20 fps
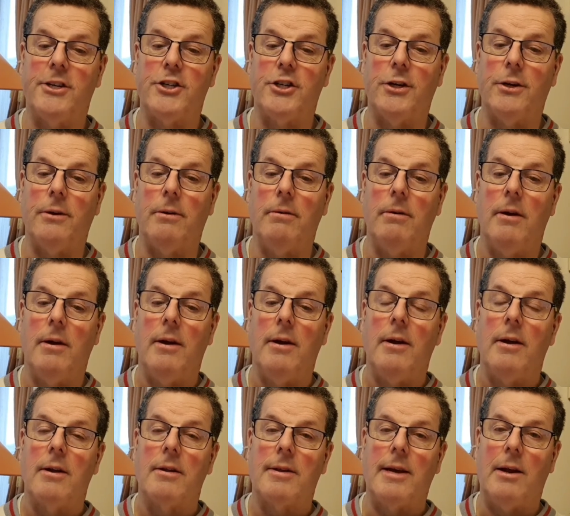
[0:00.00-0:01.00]
issue
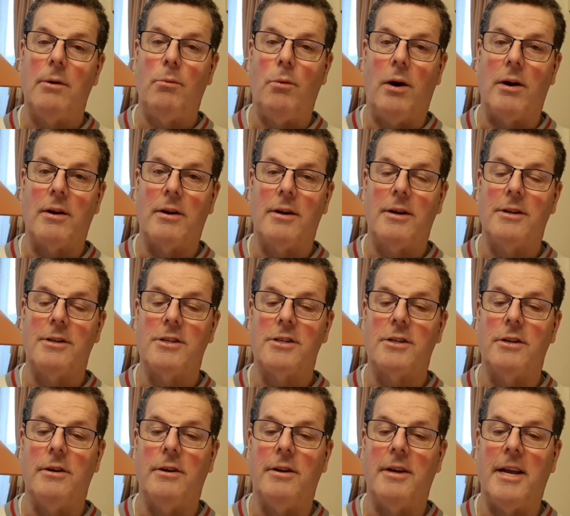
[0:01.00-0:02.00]
than one
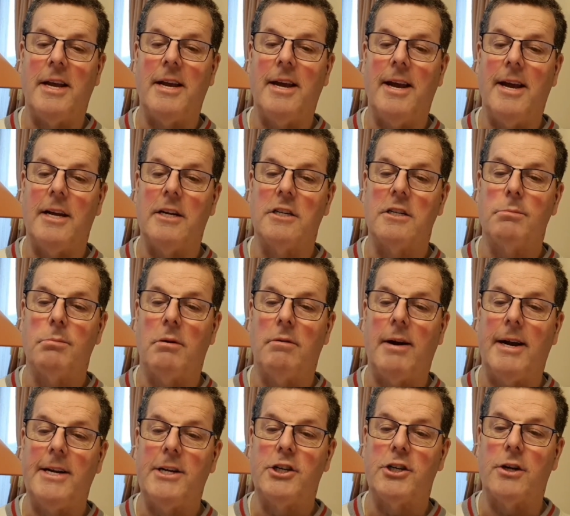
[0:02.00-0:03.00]
concerning
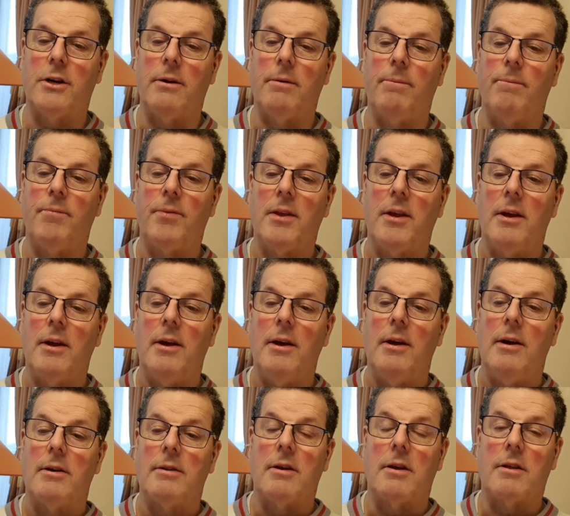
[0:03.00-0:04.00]
inspiration.
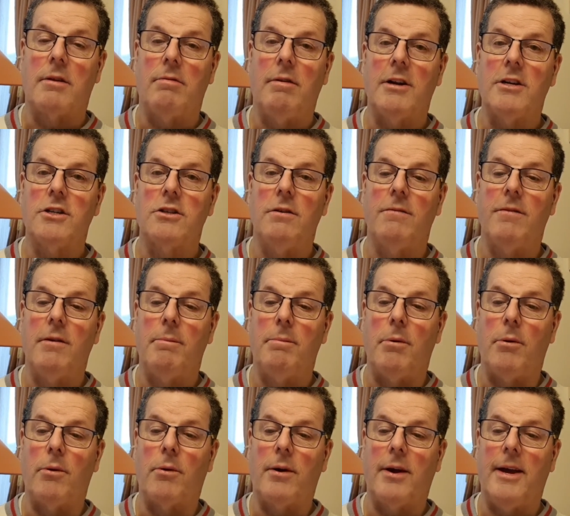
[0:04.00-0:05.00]
The thrust of the
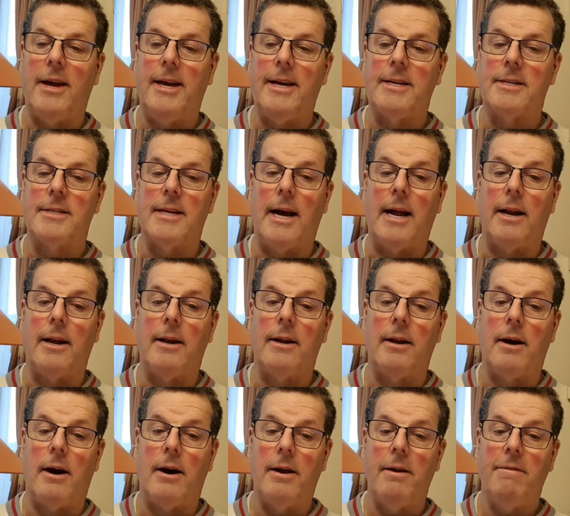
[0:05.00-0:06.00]
book is that
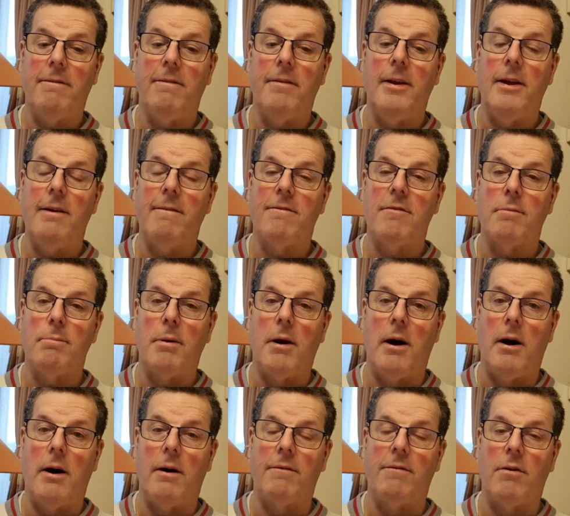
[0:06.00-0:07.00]
life lived
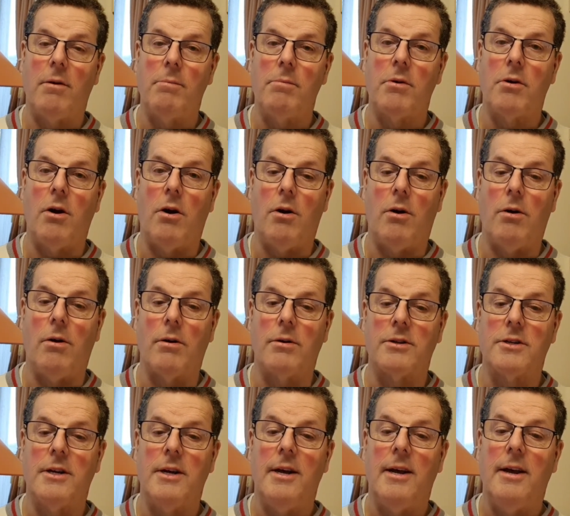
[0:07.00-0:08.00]
apart from
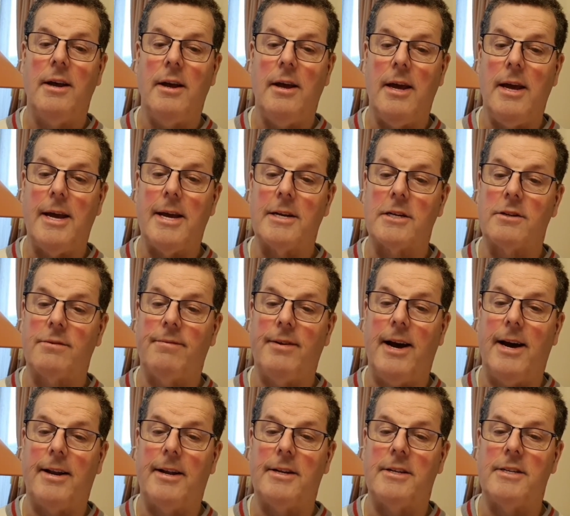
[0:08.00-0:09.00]
God is
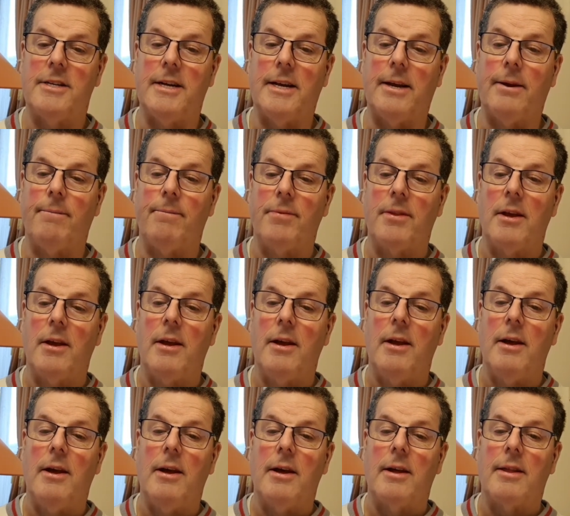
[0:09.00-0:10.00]
vanity.
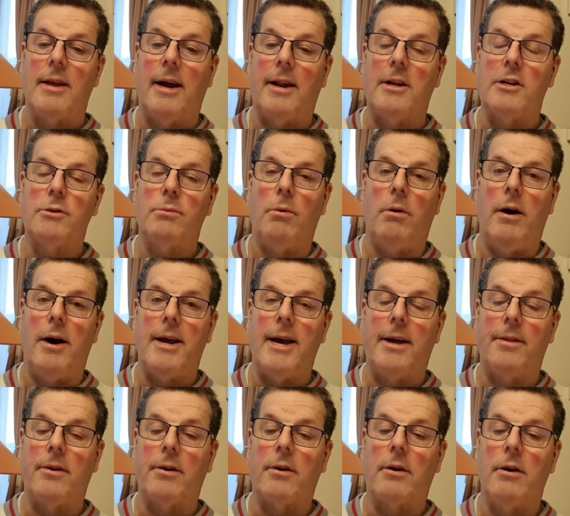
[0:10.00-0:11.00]
That is why
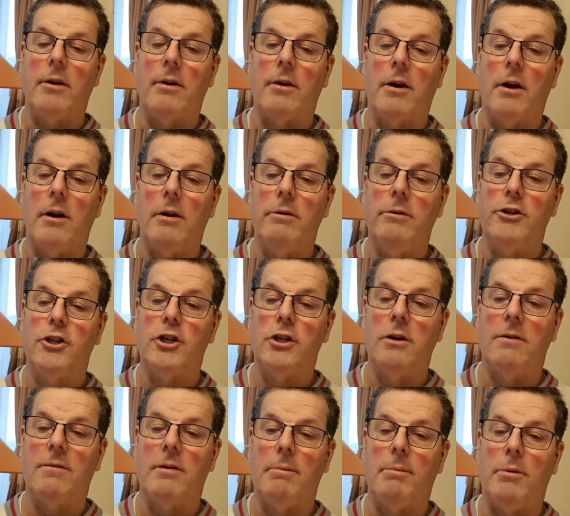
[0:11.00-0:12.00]
at the
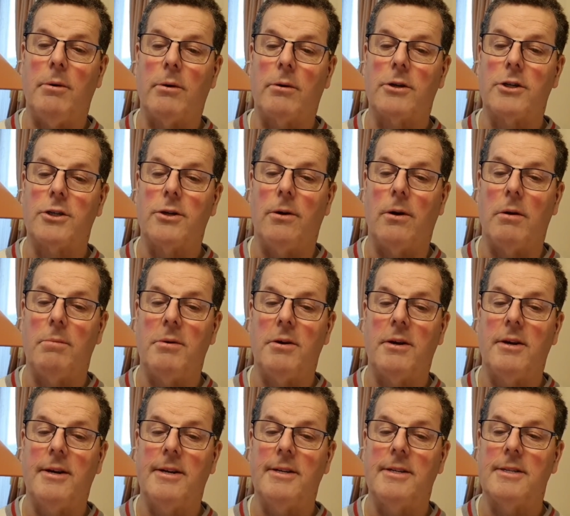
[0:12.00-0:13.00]
conclusion of the book,
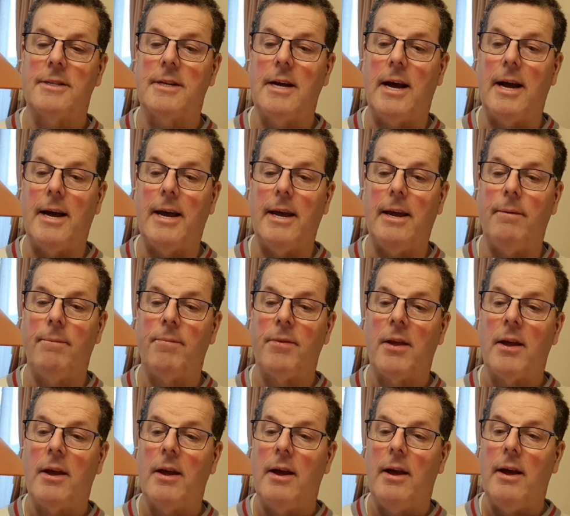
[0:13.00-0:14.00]
Solomon can say
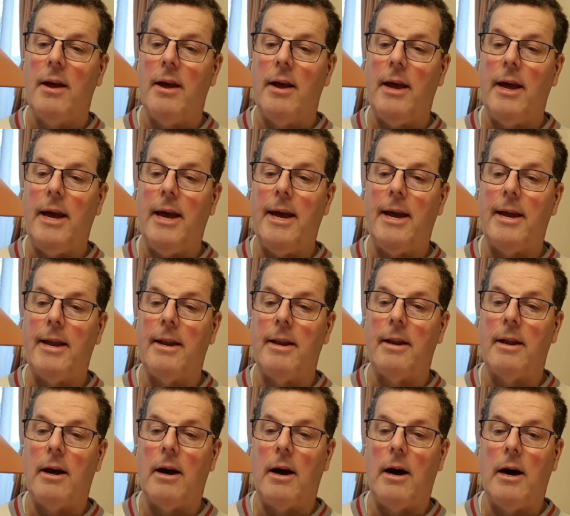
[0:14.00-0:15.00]

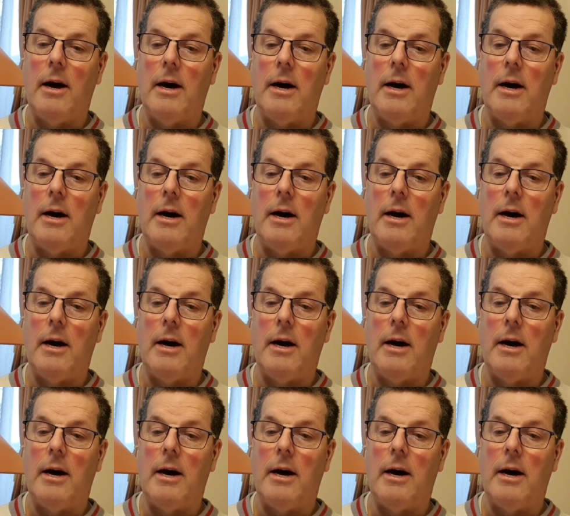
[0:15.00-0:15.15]
in